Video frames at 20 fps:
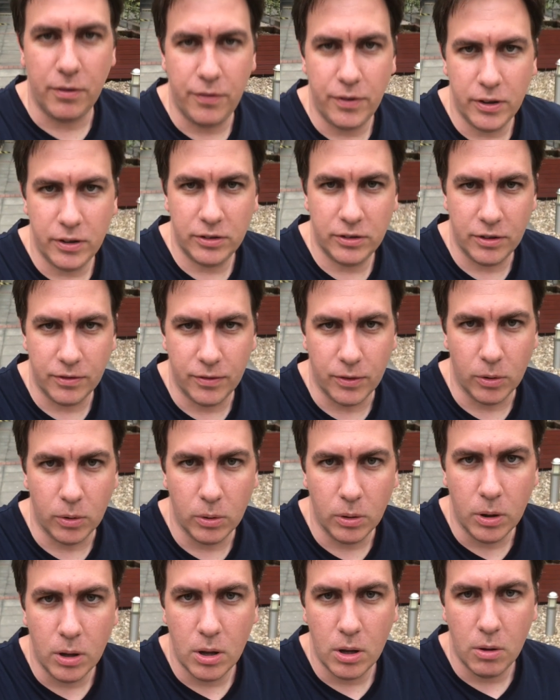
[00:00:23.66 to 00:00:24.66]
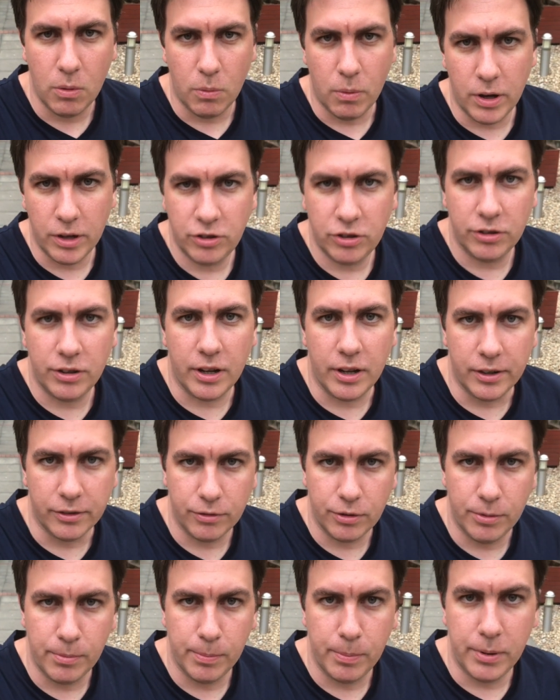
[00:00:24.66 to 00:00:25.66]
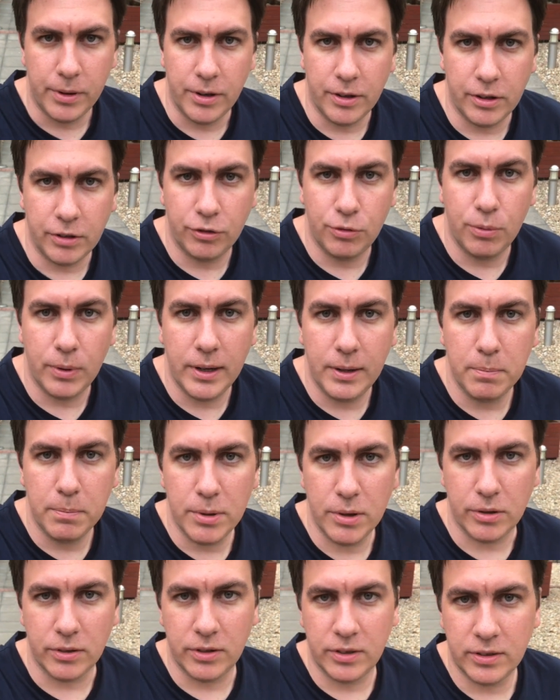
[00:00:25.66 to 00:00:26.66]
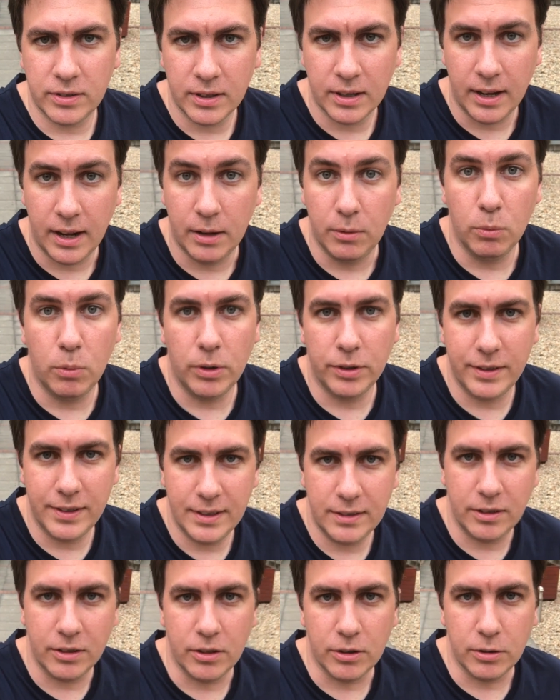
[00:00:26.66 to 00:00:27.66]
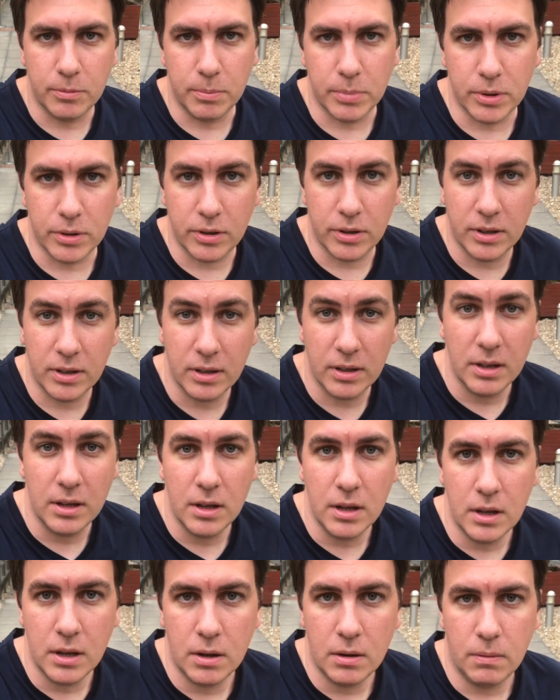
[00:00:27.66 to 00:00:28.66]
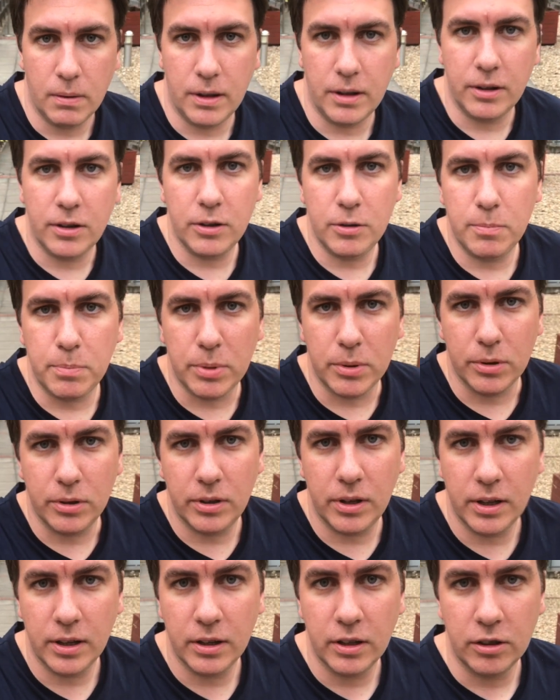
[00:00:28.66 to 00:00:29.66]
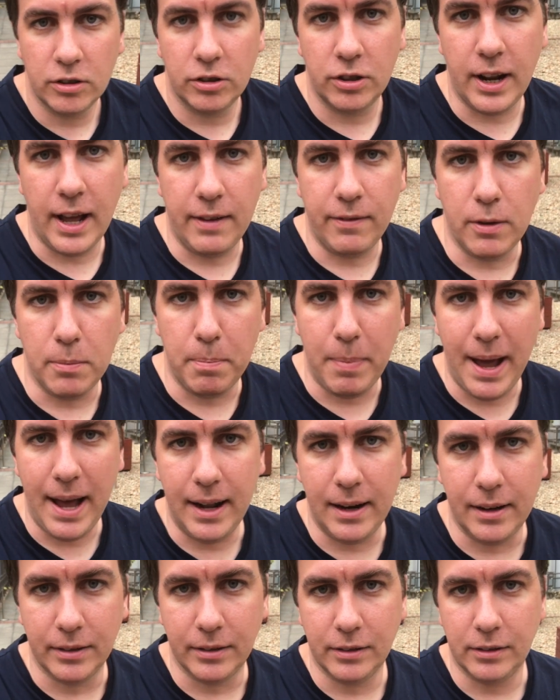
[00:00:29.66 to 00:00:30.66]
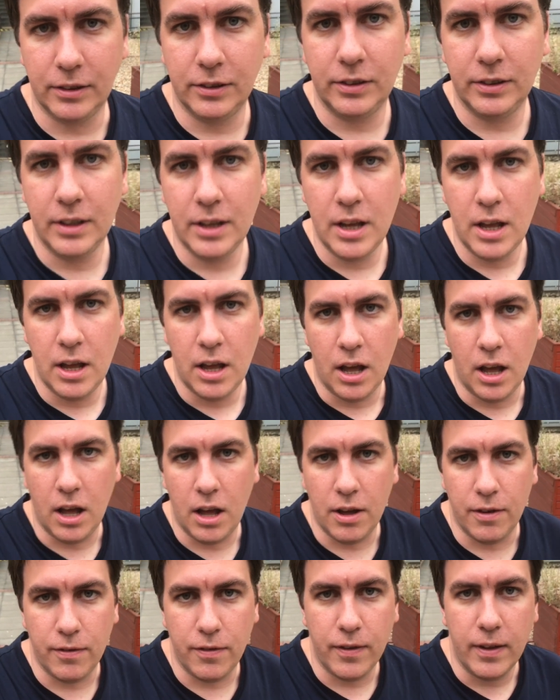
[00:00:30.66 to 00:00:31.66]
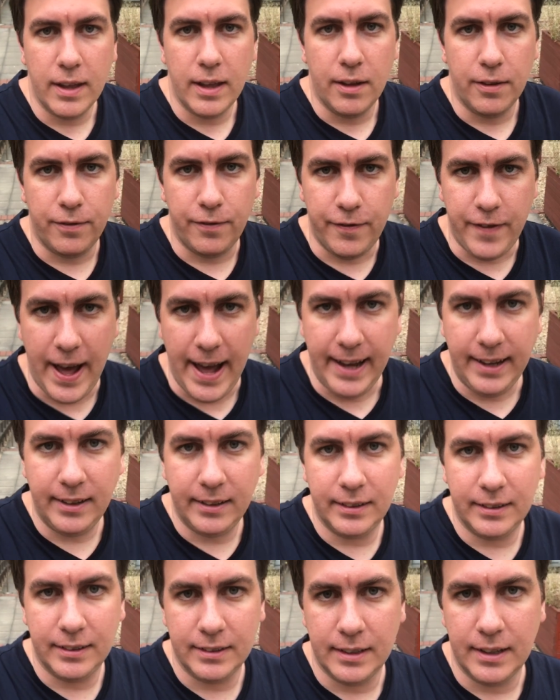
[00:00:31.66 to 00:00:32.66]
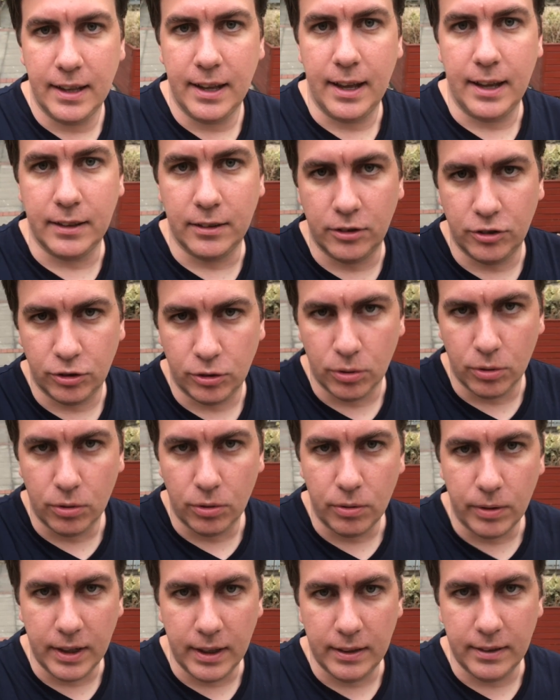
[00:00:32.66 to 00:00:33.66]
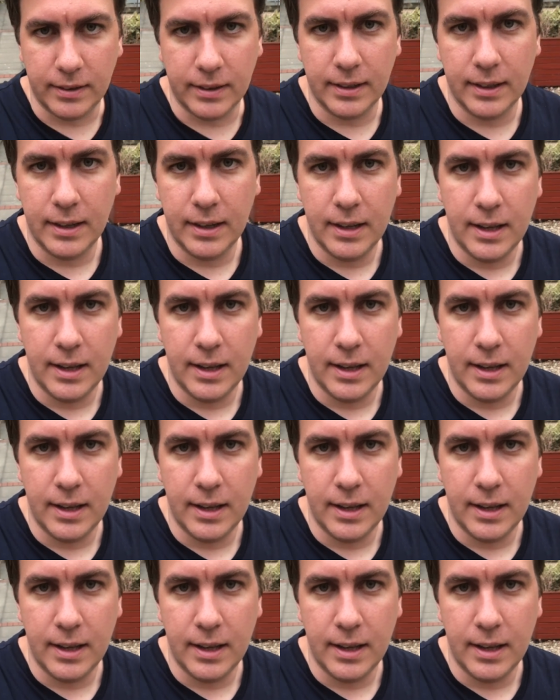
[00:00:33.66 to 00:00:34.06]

first of all, why should entrepreneurs read books, and what is a good book? Well, a good book should have a balance of facts and stories.